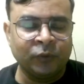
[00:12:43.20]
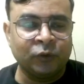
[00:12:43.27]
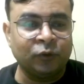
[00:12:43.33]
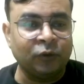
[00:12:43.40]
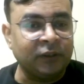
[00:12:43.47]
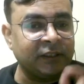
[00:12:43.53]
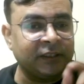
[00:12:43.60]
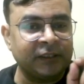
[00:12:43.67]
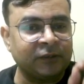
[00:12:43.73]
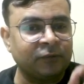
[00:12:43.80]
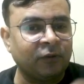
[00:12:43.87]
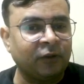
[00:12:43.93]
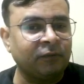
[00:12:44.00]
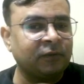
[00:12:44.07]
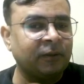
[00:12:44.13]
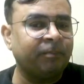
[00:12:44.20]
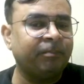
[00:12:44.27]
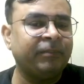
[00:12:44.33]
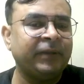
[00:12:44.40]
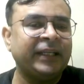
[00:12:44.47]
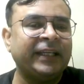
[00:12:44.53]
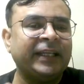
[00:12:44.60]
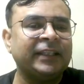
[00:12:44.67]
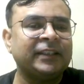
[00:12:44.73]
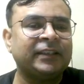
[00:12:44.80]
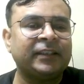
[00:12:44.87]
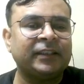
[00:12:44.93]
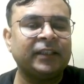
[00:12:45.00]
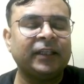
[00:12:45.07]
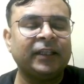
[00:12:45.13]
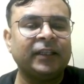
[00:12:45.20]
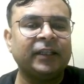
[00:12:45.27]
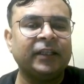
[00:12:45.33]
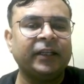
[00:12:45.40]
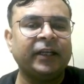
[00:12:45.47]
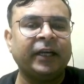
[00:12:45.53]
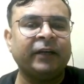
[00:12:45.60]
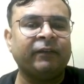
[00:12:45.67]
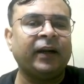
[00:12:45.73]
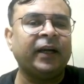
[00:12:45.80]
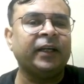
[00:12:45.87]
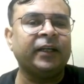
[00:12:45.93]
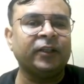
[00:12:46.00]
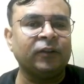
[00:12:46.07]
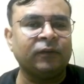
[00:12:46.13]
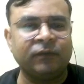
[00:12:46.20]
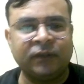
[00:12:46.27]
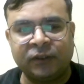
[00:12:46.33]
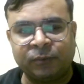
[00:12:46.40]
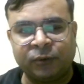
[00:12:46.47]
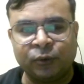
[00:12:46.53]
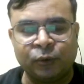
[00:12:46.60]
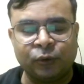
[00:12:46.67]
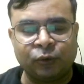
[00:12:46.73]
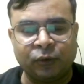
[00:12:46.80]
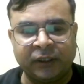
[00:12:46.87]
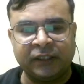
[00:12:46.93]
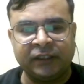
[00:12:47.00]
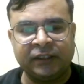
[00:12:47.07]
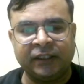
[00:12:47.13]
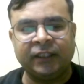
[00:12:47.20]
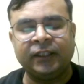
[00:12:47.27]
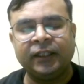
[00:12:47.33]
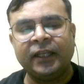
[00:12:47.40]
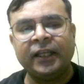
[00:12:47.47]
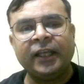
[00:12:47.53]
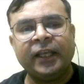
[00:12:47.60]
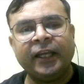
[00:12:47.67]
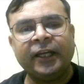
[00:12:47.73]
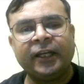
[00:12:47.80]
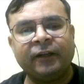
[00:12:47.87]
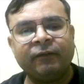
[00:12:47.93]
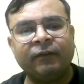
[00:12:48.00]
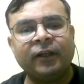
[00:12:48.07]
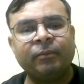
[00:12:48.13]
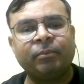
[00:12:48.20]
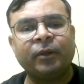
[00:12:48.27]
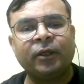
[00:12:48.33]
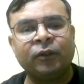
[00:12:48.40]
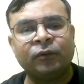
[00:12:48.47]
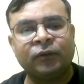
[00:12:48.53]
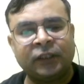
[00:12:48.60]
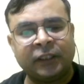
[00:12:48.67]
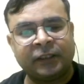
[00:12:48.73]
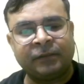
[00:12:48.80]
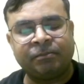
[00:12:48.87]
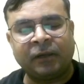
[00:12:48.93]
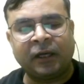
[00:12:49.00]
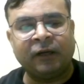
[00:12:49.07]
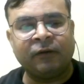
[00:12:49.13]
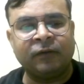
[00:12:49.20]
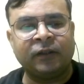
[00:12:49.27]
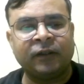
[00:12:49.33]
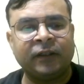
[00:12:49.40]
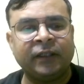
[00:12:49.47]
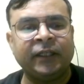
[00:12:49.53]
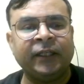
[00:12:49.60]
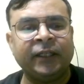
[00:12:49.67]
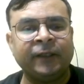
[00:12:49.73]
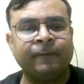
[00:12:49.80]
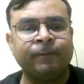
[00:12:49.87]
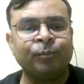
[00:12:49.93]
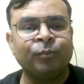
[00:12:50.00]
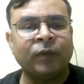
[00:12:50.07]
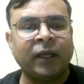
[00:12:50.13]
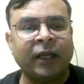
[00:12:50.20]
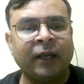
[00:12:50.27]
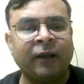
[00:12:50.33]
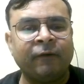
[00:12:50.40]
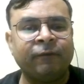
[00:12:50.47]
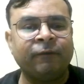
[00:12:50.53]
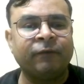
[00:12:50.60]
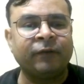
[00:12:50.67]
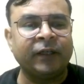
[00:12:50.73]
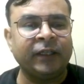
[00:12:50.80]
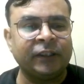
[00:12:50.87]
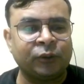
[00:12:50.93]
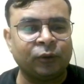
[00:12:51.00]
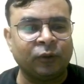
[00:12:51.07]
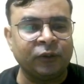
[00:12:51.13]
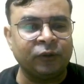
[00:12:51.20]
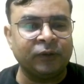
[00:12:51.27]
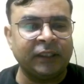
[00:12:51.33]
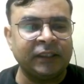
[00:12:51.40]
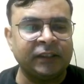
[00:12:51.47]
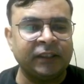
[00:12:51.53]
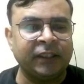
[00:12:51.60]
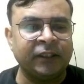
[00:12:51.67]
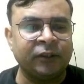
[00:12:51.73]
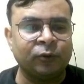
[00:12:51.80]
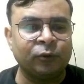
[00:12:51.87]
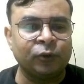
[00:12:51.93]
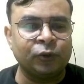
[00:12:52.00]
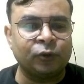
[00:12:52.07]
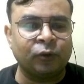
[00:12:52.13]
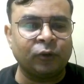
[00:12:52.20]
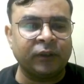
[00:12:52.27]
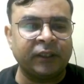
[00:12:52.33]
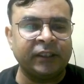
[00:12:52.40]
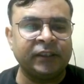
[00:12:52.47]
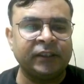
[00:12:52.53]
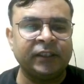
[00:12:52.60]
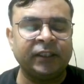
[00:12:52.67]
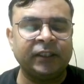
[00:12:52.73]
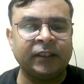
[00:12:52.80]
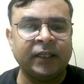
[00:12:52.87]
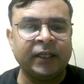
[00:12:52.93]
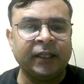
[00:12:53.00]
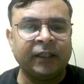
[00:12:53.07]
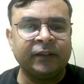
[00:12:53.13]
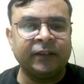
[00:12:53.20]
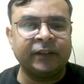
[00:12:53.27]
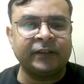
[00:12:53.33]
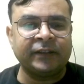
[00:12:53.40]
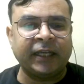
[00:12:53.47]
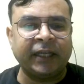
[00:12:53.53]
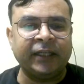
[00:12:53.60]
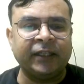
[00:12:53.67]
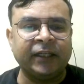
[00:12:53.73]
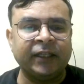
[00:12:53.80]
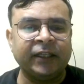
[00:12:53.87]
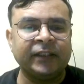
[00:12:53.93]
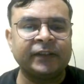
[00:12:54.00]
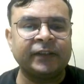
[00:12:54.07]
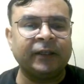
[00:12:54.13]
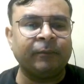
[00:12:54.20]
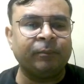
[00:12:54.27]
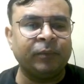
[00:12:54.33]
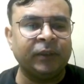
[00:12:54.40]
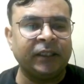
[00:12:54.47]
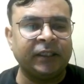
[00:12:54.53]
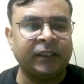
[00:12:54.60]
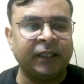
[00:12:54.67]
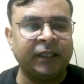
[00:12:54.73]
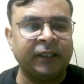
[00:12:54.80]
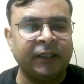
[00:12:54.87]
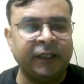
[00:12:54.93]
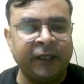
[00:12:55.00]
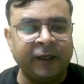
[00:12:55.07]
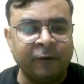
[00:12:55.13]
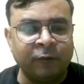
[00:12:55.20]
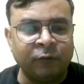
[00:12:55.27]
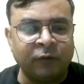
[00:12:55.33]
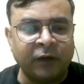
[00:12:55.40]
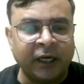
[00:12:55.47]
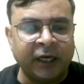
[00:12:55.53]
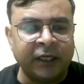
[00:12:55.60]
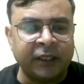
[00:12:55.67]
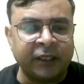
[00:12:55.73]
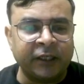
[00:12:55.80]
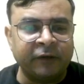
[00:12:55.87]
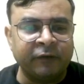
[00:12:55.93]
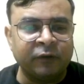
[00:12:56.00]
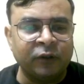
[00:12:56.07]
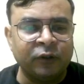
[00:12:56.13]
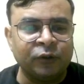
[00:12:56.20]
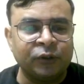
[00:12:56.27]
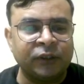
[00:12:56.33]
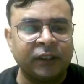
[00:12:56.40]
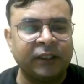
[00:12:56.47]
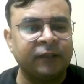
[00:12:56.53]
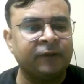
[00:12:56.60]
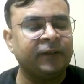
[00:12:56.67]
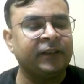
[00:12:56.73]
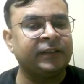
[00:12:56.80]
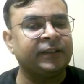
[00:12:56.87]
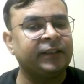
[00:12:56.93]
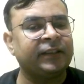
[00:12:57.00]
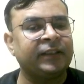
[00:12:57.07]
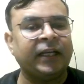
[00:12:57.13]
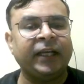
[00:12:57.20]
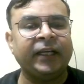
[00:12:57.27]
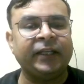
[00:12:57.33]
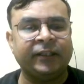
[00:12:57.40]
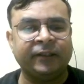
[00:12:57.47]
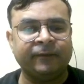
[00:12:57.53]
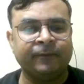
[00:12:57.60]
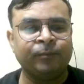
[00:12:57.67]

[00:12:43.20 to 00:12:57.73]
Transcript: So this is one of the biggest advantage of this two-stroke engine. It will produces power in every stroke. You can see in two-stroke engine, the cycle is completed in one revolution. Is it right?